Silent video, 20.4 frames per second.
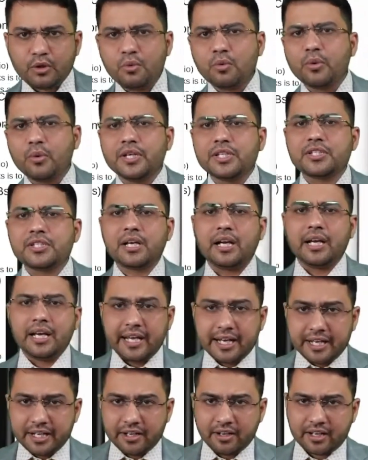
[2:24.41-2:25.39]

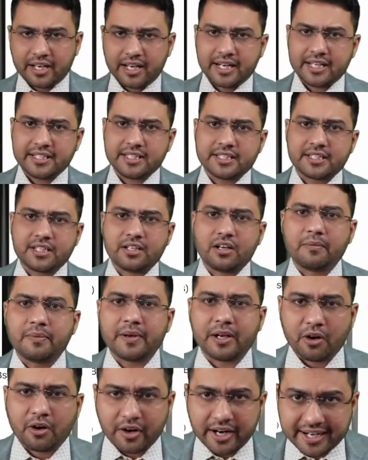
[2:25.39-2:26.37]
of
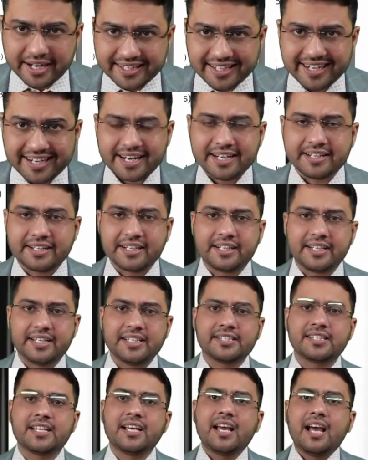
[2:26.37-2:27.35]
a connected
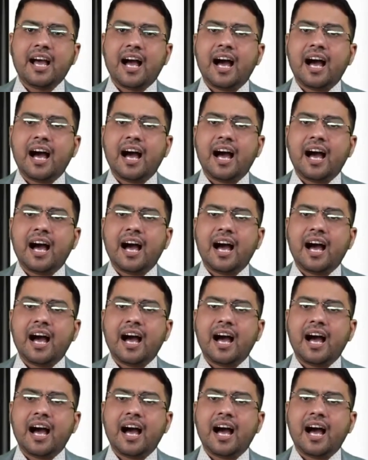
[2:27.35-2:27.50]
entities